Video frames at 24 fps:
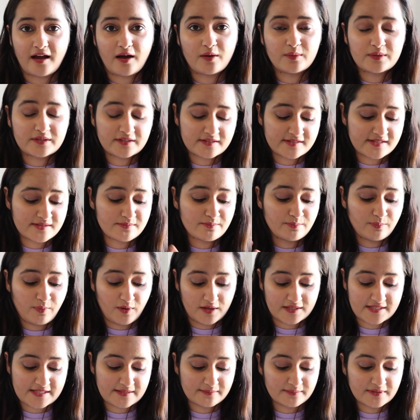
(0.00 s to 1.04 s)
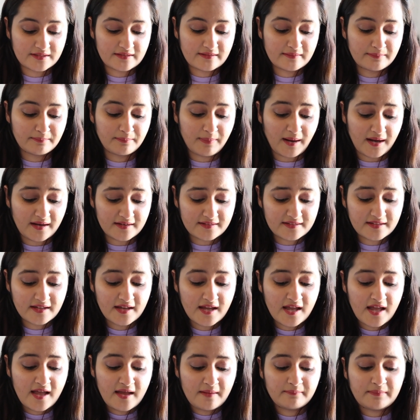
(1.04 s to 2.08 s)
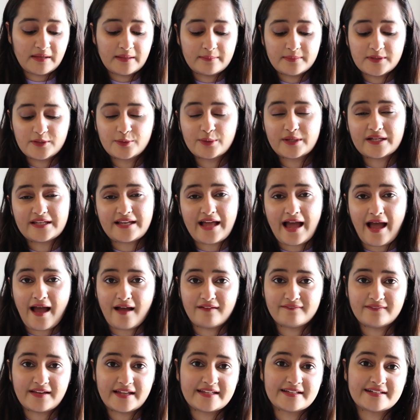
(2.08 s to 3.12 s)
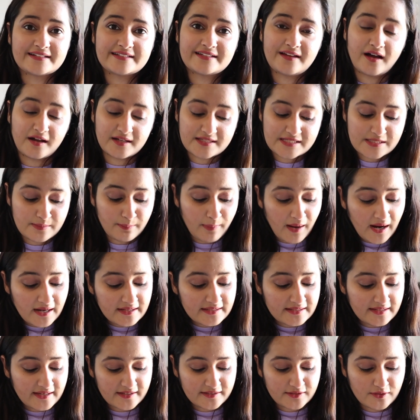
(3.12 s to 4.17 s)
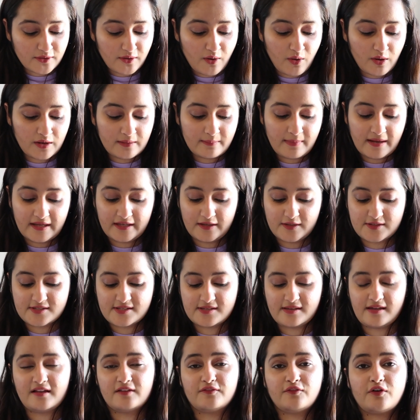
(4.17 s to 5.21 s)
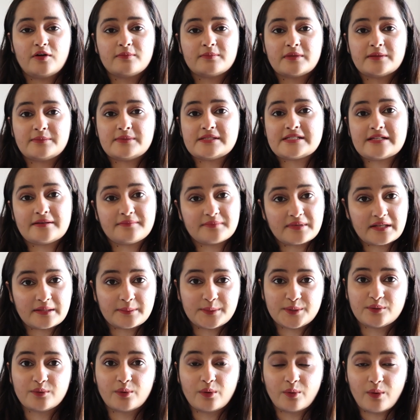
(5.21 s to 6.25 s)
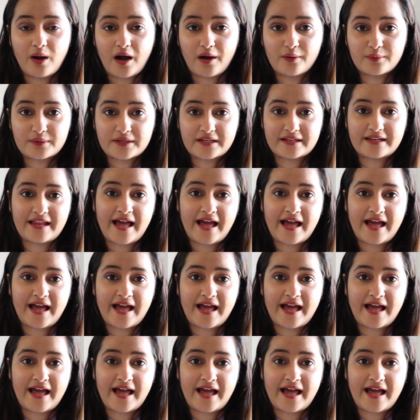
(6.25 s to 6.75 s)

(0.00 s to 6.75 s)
now it is impossible, but maybe you can have like a dance party at your all by yourself, or maybe sometime you go out